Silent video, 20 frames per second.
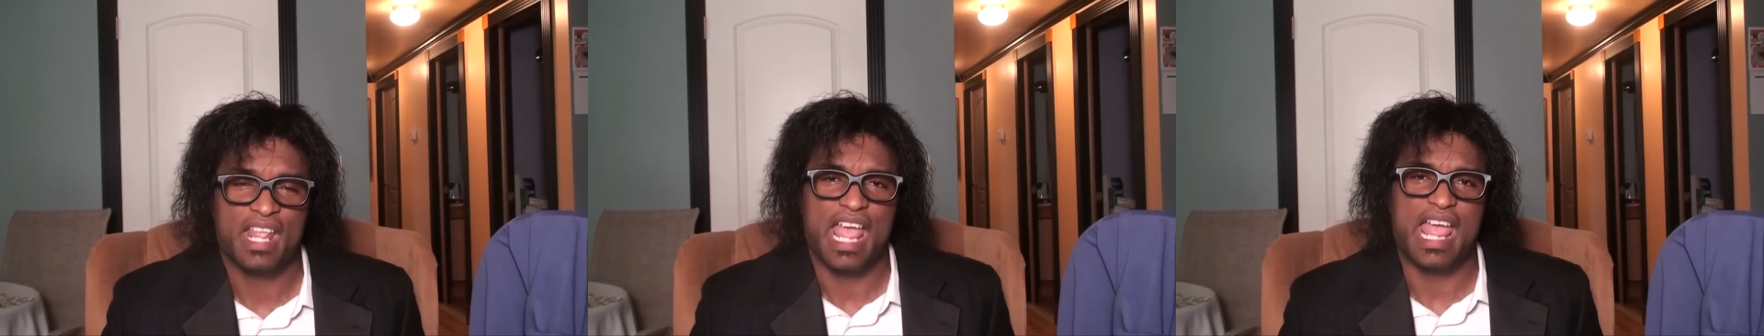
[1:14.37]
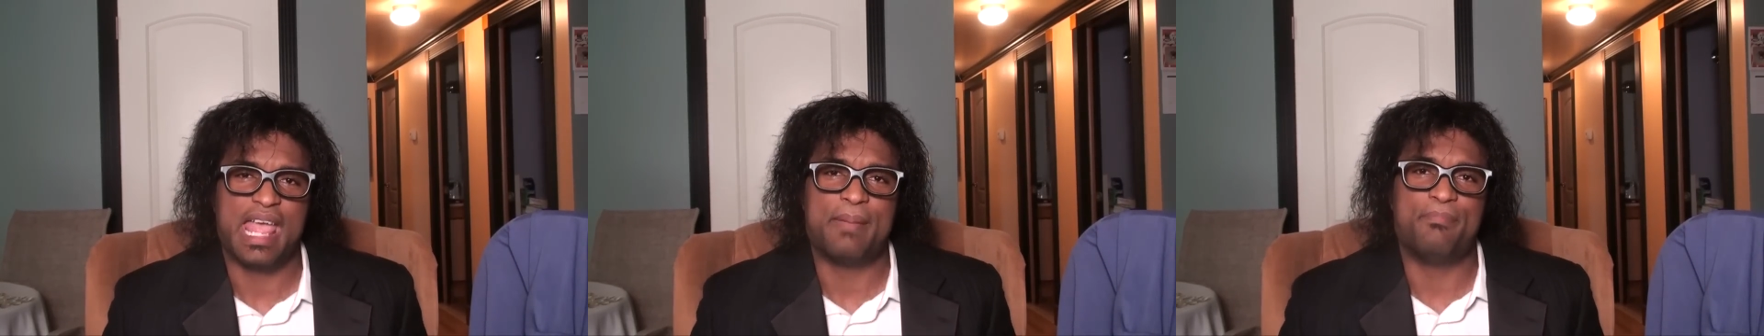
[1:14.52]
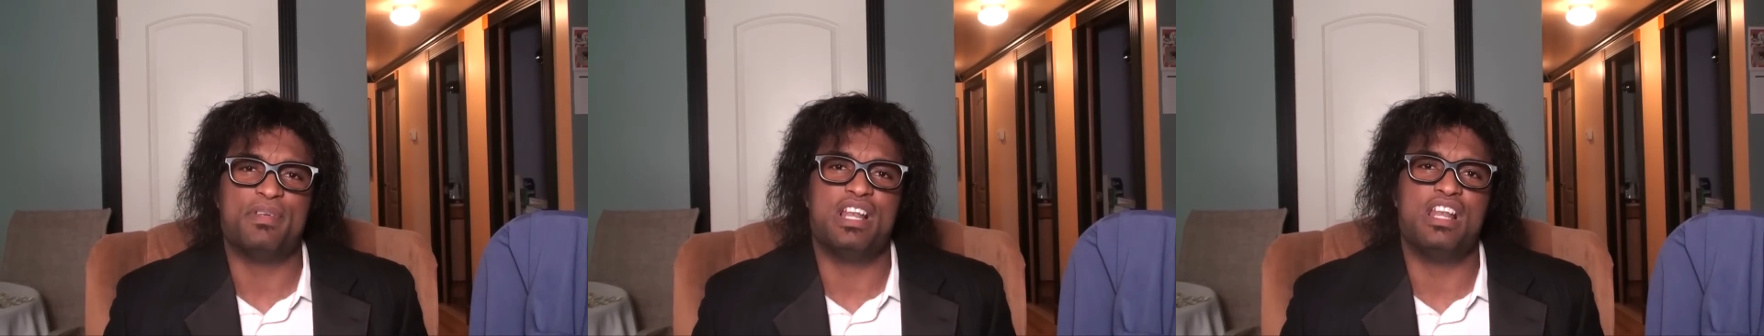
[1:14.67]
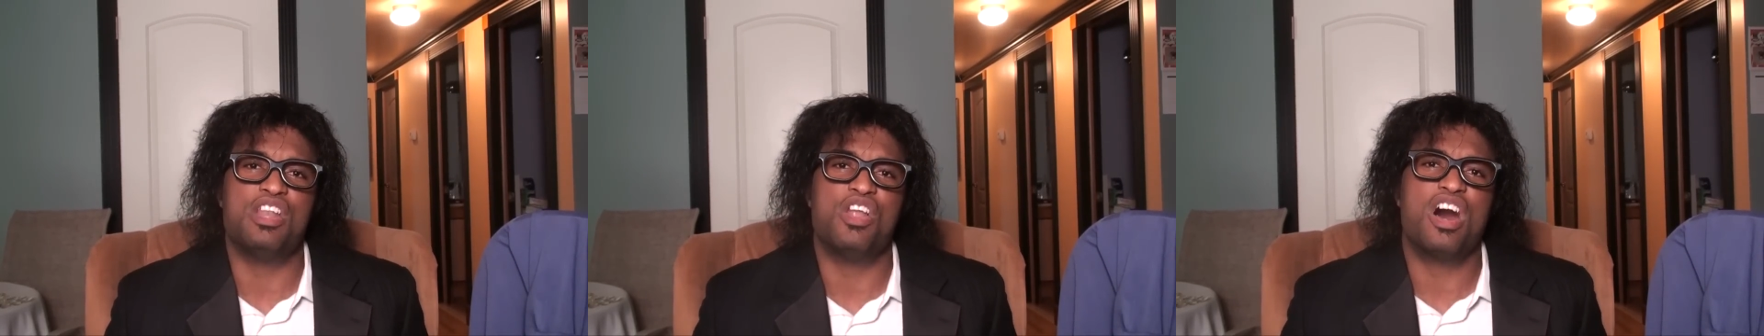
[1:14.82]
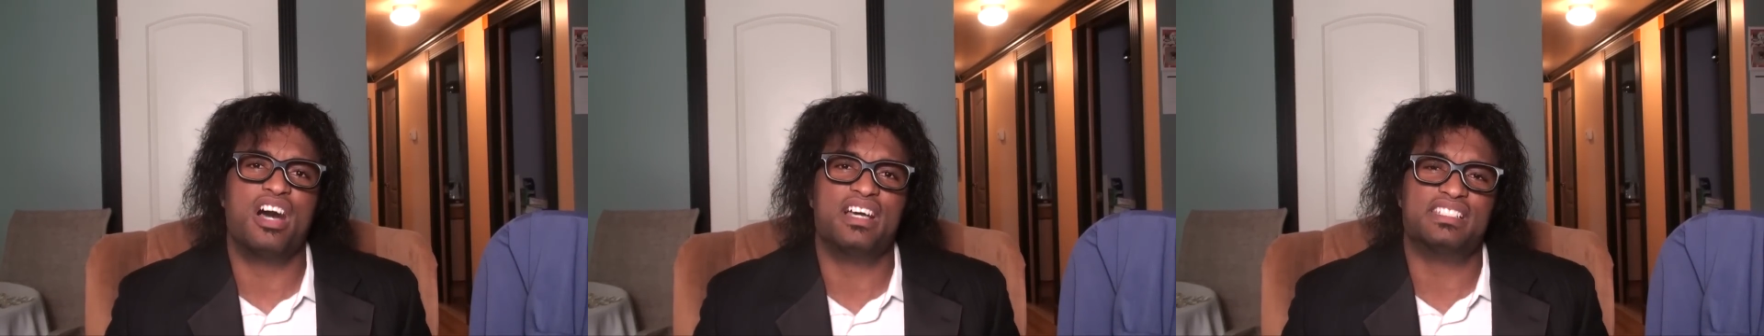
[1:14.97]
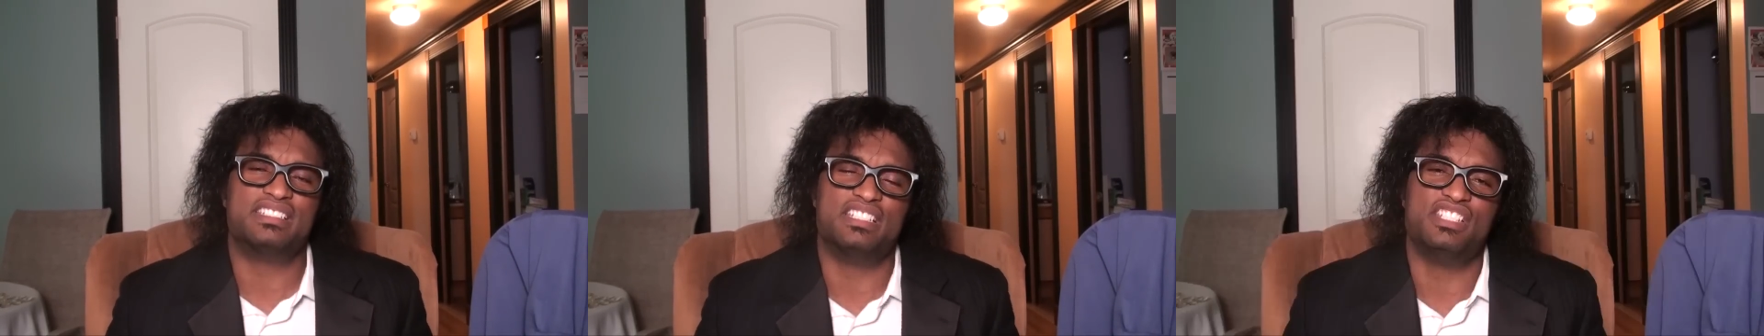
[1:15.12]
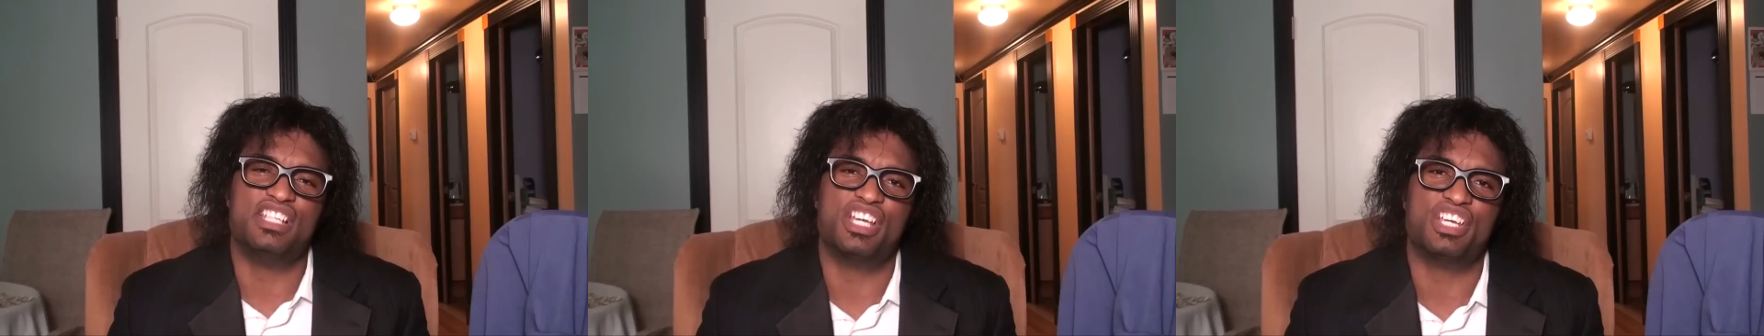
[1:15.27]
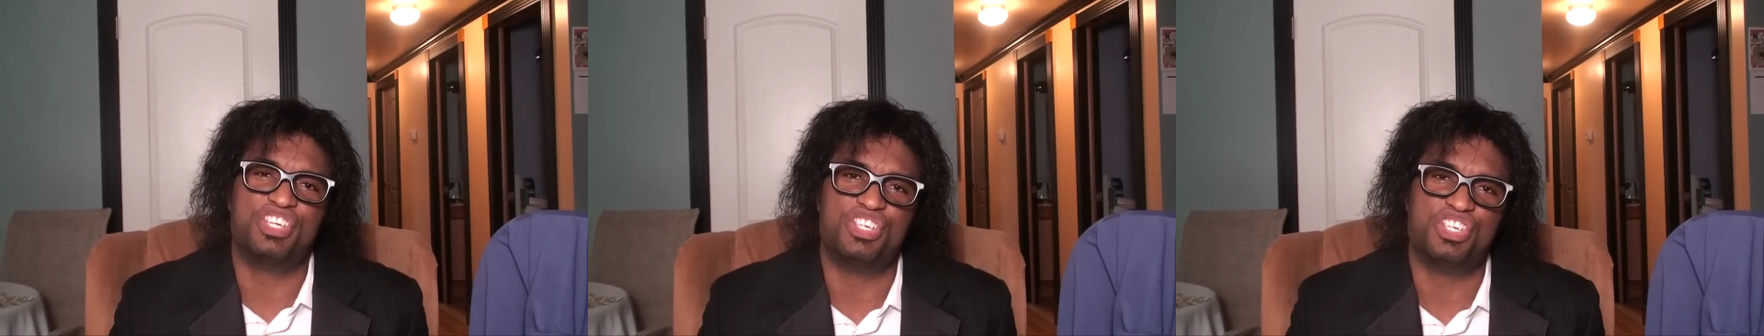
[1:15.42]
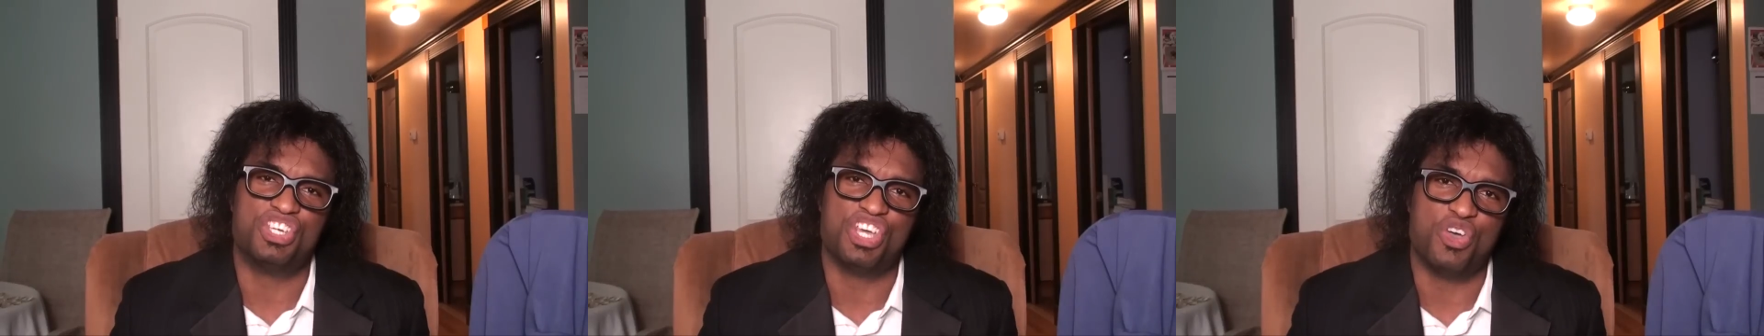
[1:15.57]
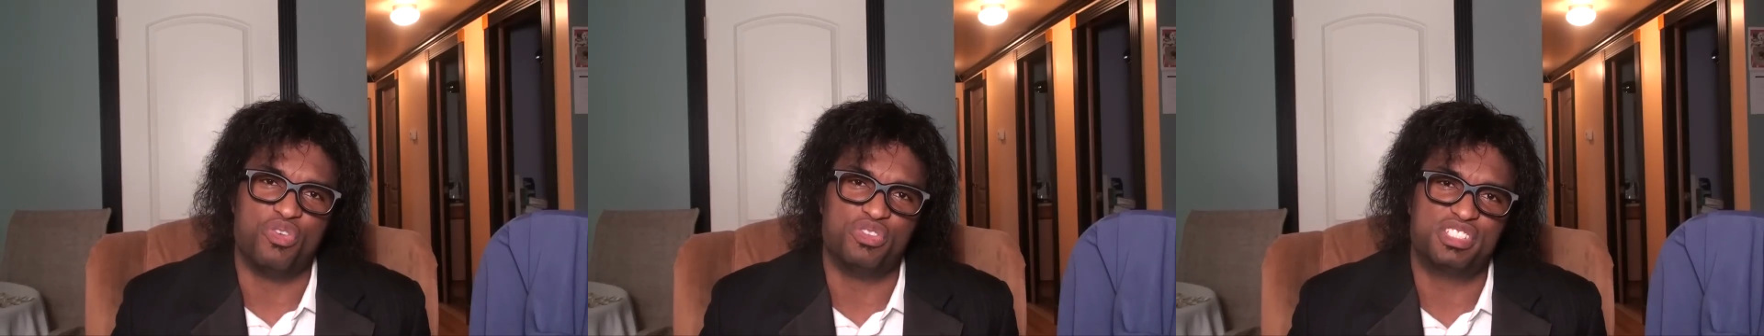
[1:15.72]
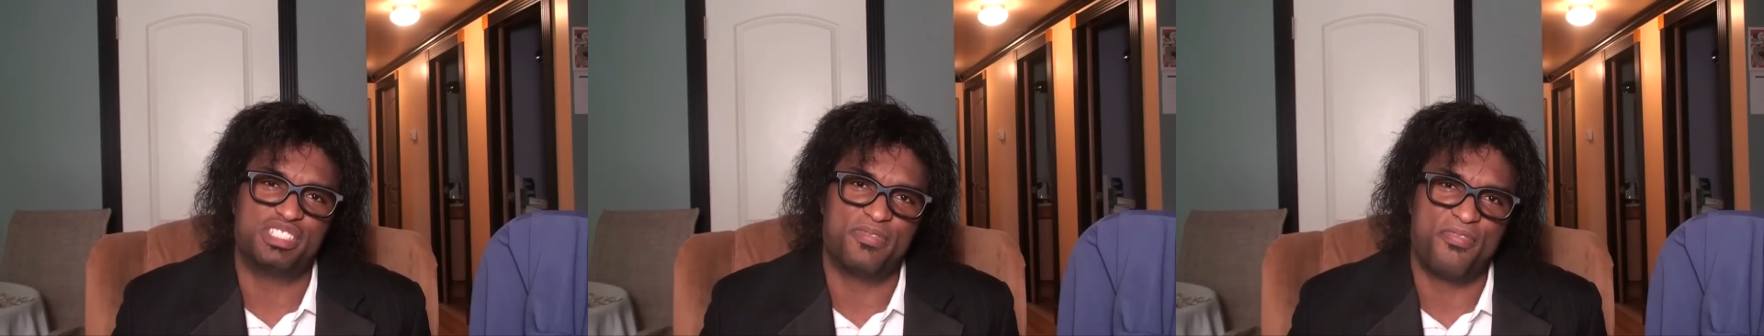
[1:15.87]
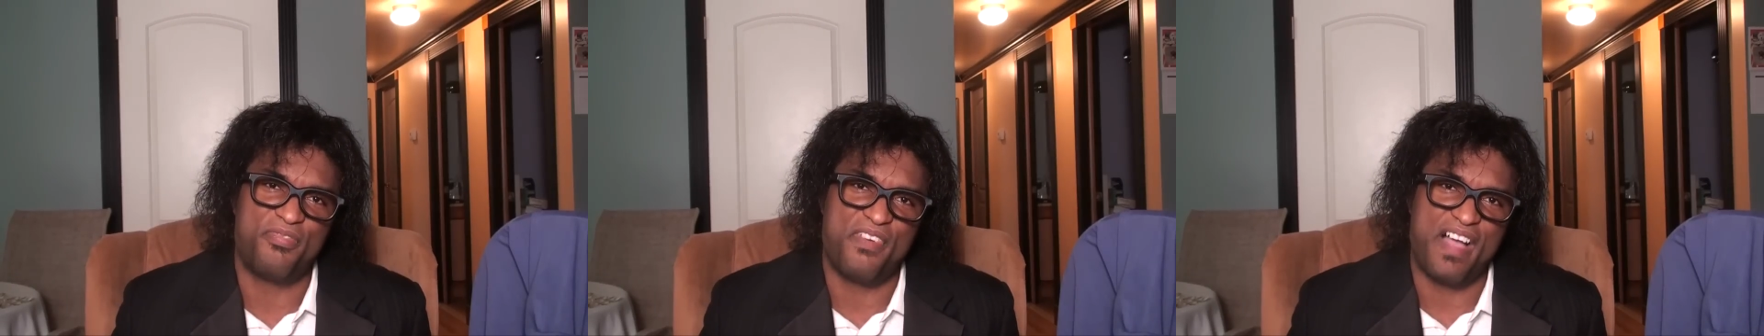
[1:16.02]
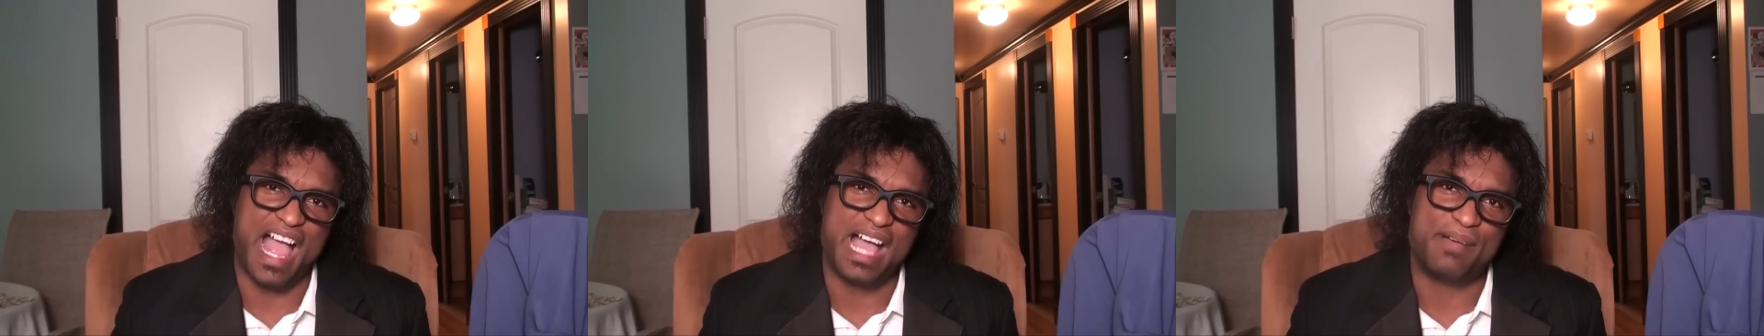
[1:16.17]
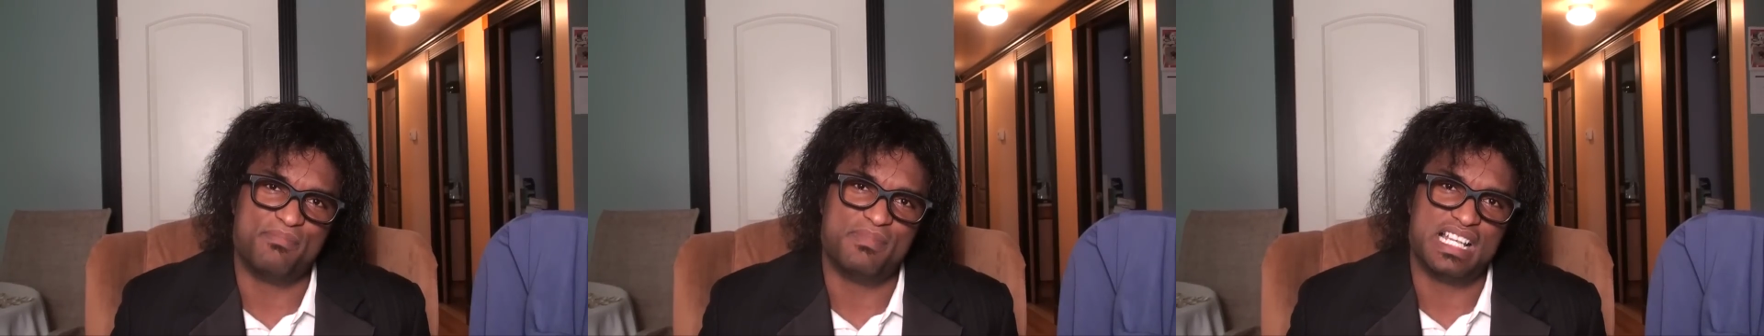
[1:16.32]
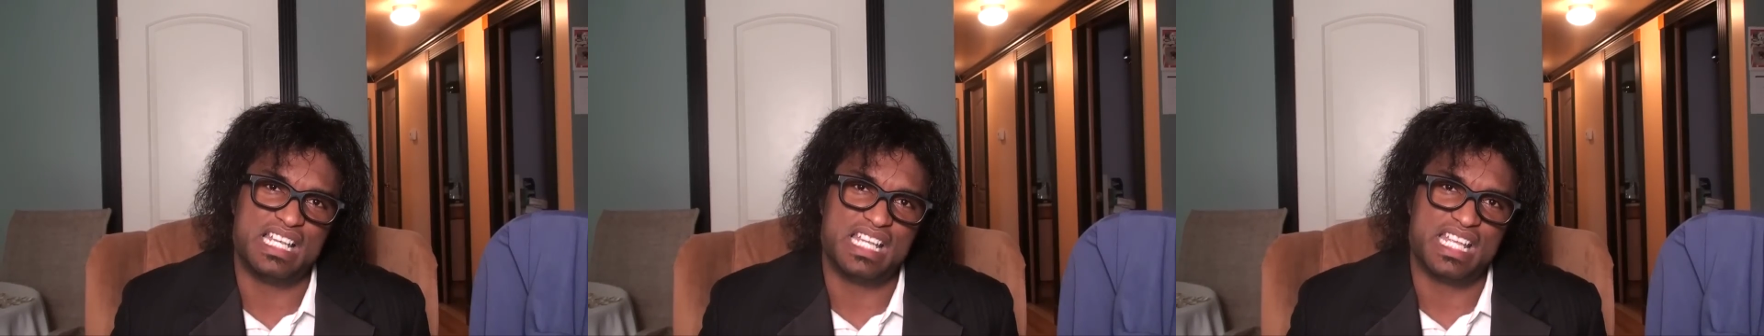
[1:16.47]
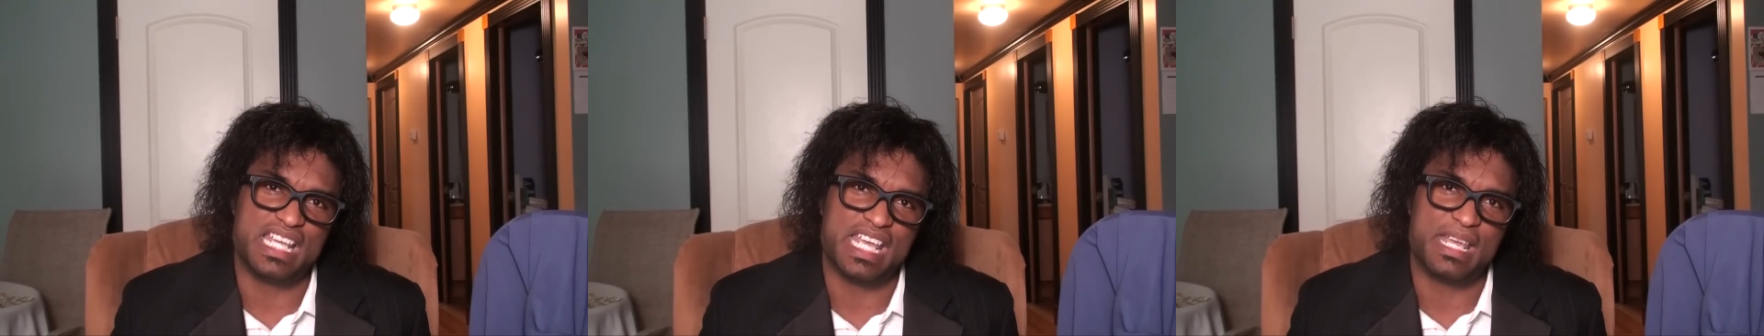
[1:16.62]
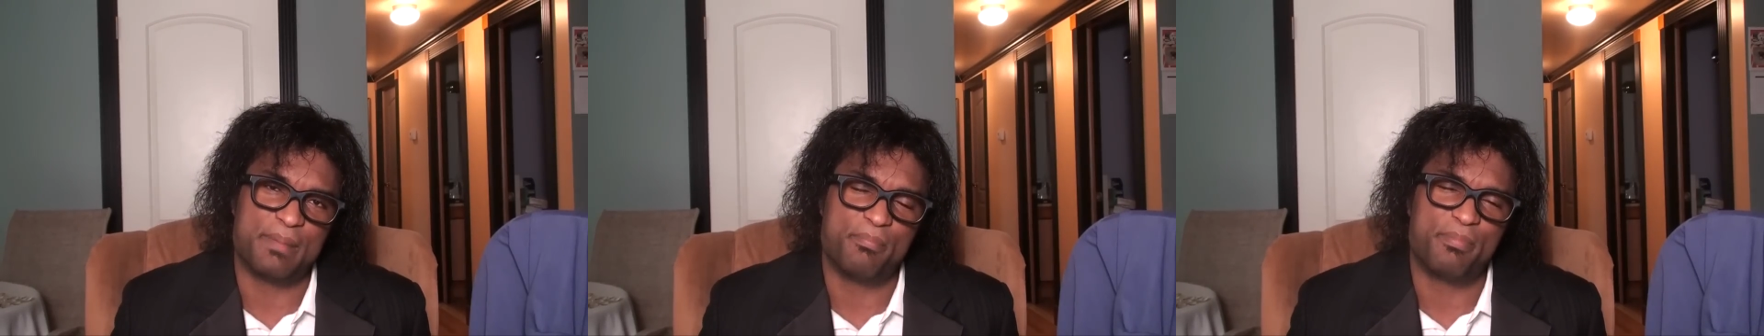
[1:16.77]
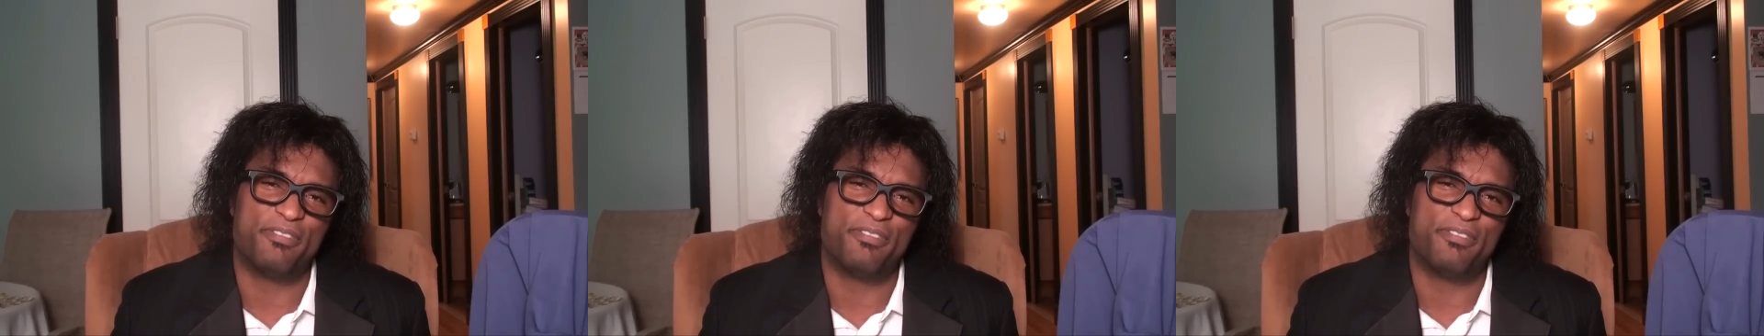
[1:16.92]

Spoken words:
It belongs in the goose family,